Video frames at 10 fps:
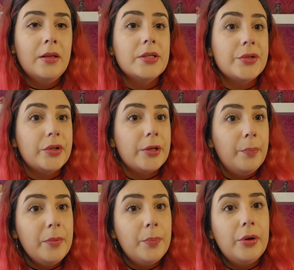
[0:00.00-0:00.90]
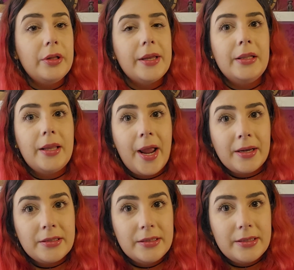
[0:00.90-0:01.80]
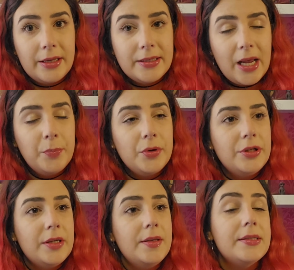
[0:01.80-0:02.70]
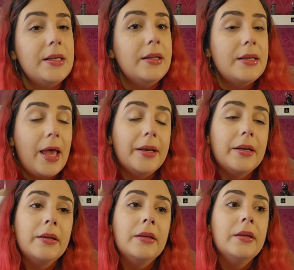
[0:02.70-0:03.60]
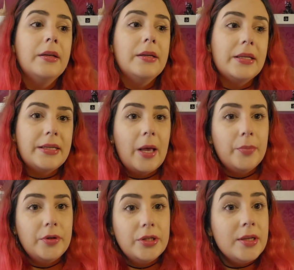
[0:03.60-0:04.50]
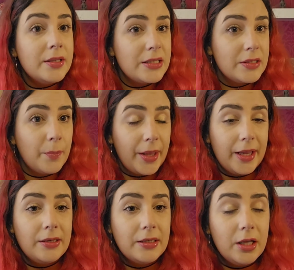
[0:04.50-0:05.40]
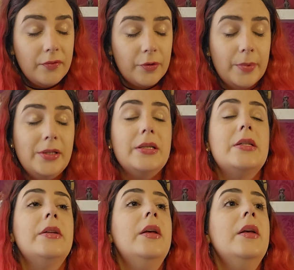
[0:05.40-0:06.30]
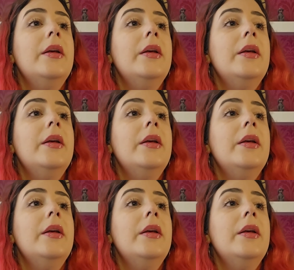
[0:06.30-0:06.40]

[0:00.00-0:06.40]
So the people elect the deputies, and then the deputies make the government.